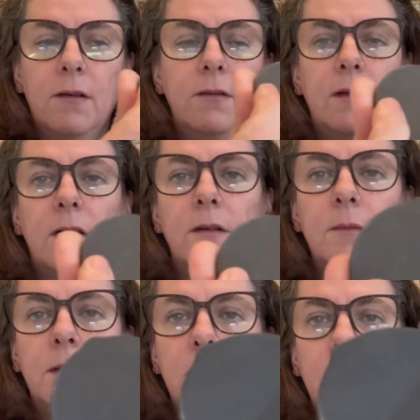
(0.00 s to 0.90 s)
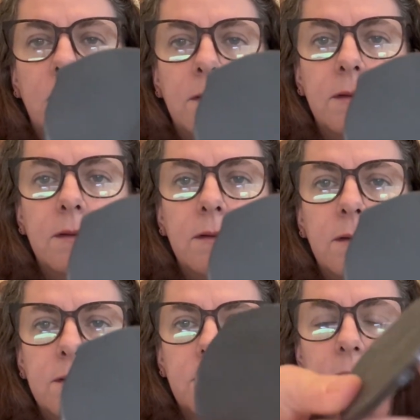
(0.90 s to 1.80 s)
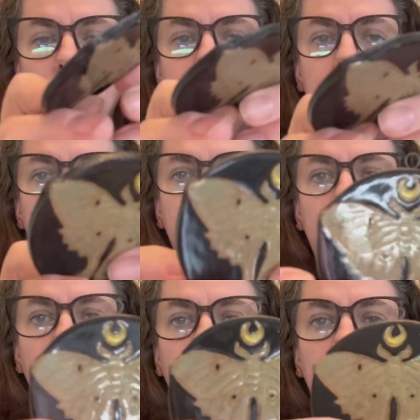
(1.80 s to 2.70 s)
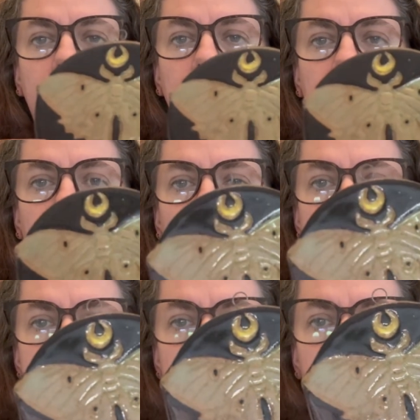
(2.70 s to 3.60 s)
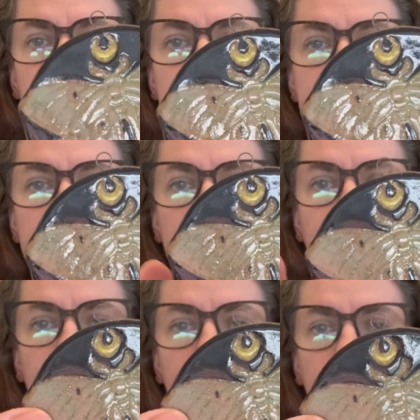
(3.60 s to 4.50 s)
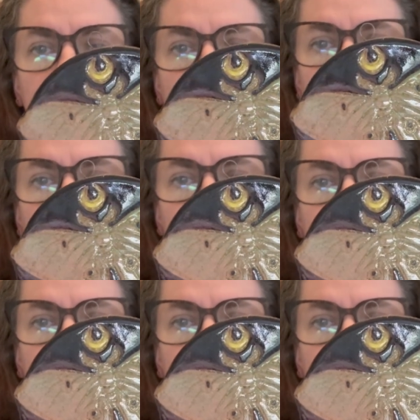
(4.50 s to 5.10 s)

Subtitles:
engobe, because I put it on the back. So the zinc free clear